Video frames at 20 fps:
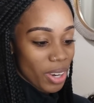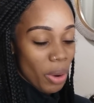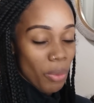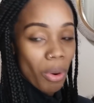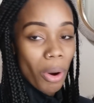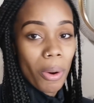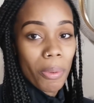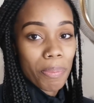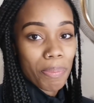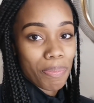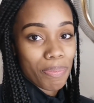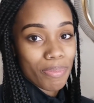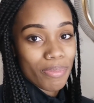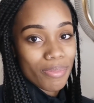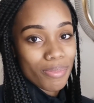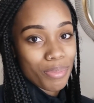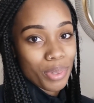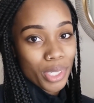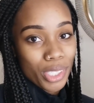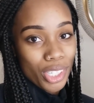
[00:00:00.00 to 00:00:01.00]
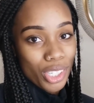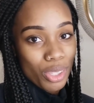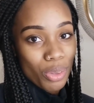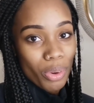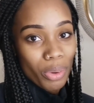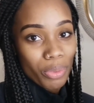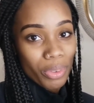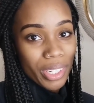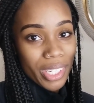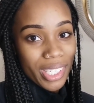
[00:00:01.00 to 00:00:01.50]
I won't purchase the
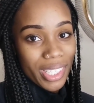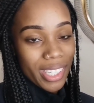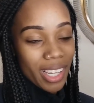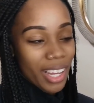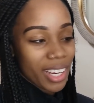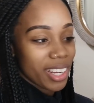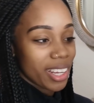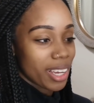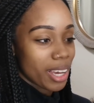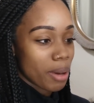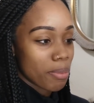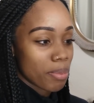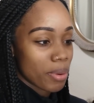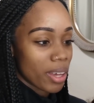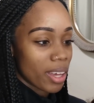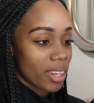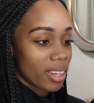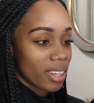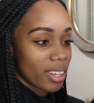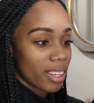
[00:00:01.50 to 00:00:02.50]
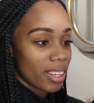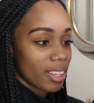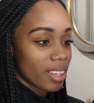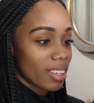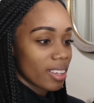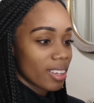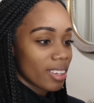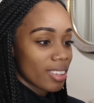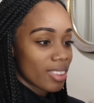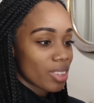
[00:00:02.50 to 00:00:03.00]
one where he's standing up, but
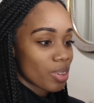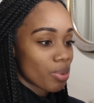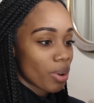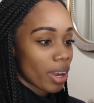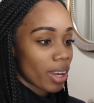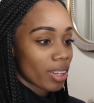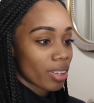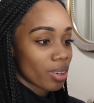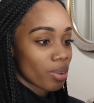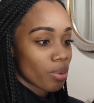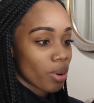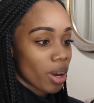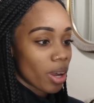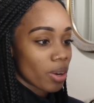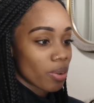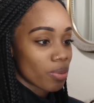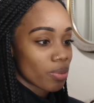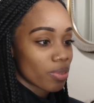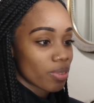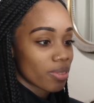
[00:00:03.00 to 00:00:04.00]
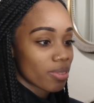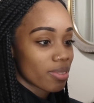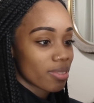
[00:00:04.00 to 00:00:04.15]
the regular one